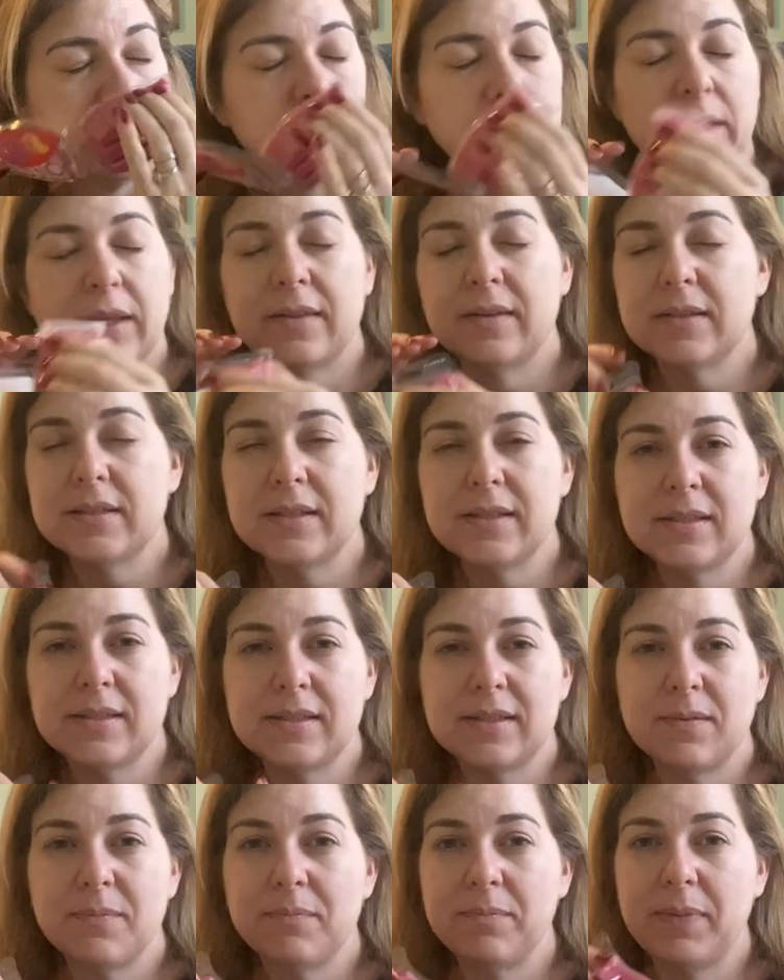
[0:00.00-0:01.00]
And this
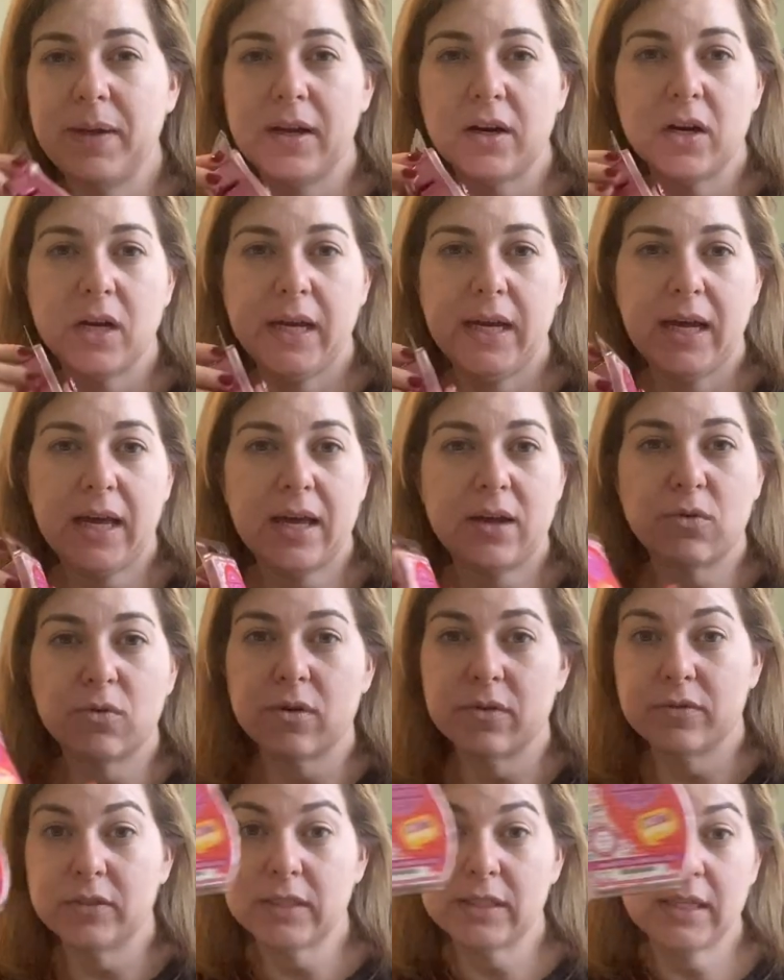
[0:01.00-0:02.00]
is berry, and
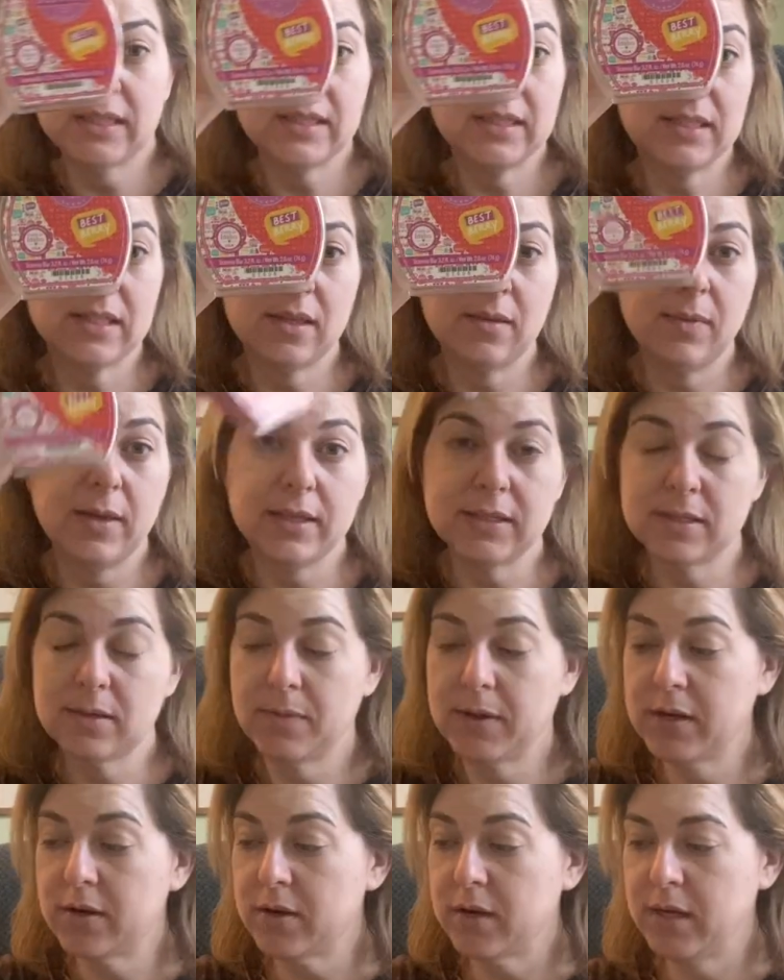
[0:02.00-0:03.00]
Orville says it's the best
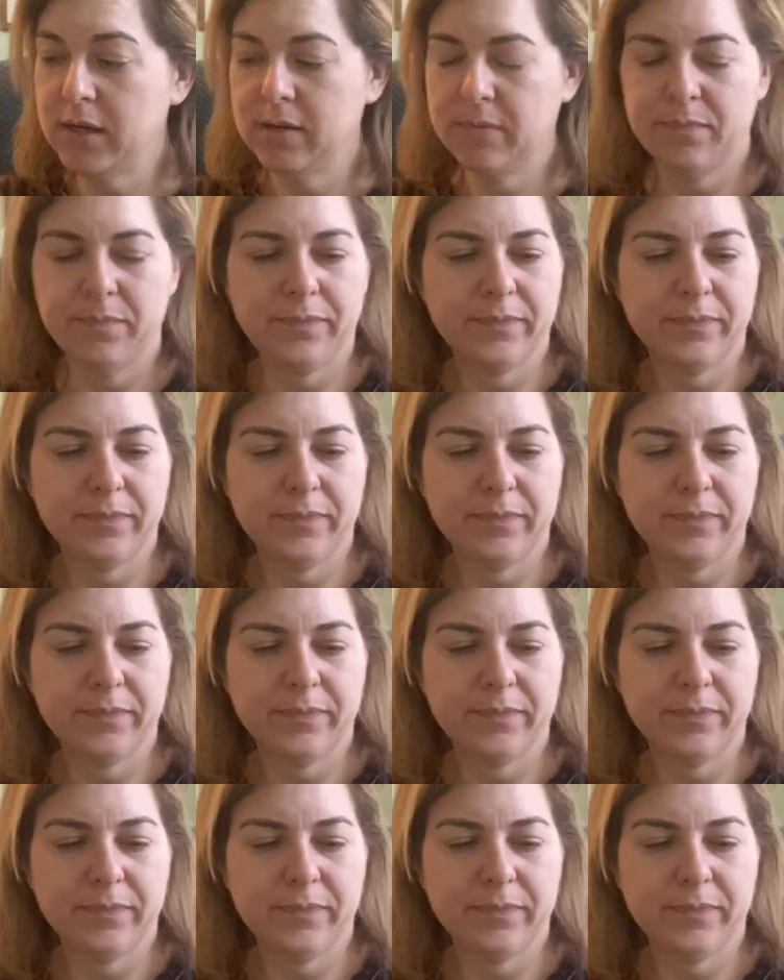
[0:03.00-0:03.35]
berry.